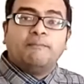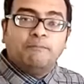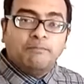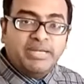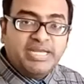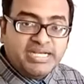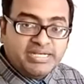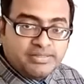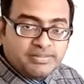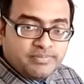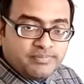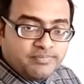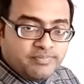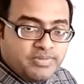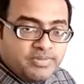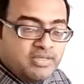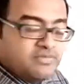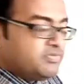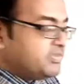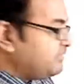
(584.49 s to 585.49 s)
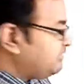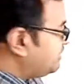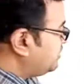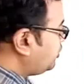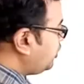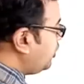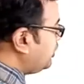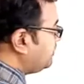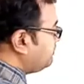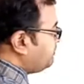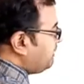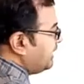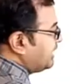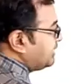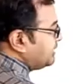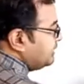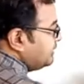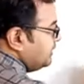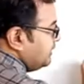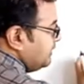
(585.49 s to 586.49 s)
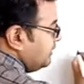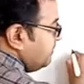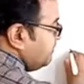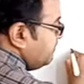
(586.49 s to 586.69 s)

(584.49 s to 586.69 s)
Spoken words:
meet. If they were non-parallel,